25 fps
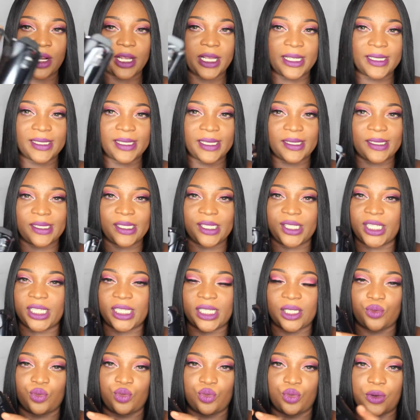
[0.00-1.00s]
because this is
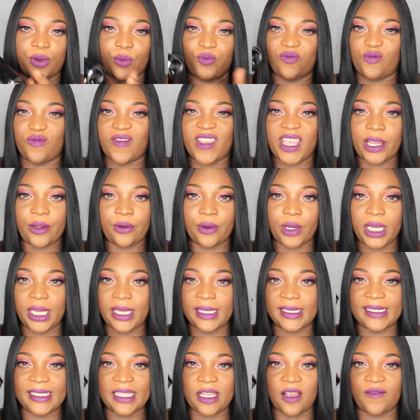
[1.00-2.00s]
just
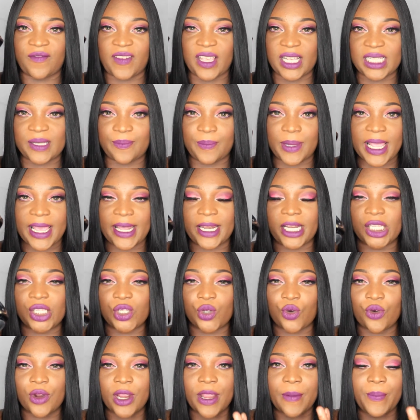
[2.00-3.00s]
very
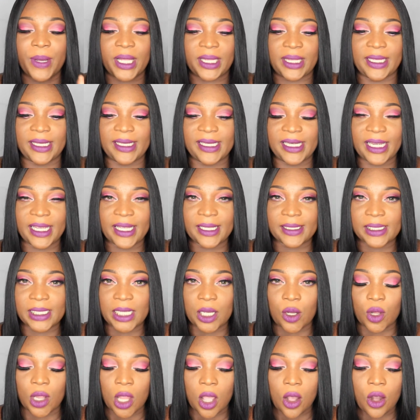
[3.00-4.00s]
self-explanatory, but the
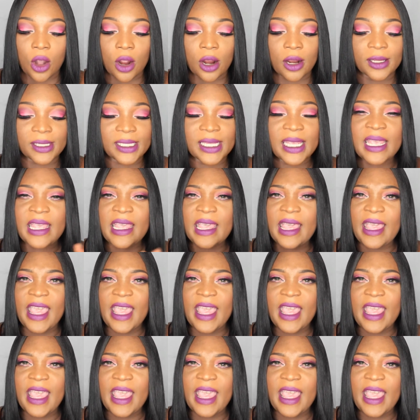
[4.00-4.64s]
DSLRs